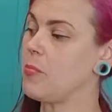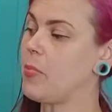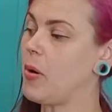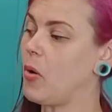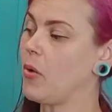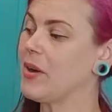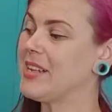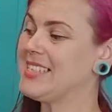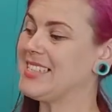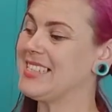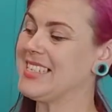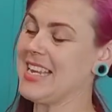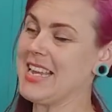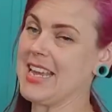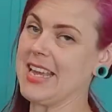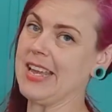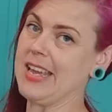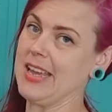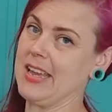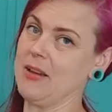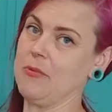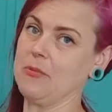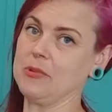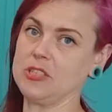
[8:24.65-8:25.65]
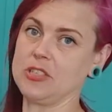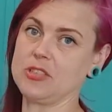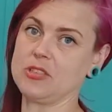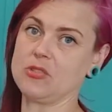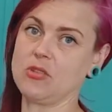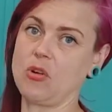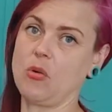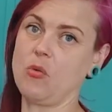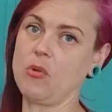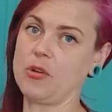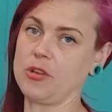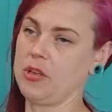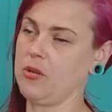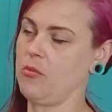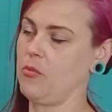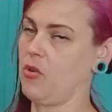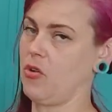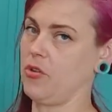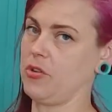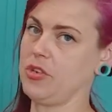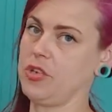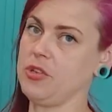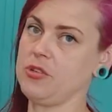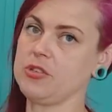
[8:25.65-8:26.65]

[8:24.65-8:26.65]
pointy here, which is not what you want.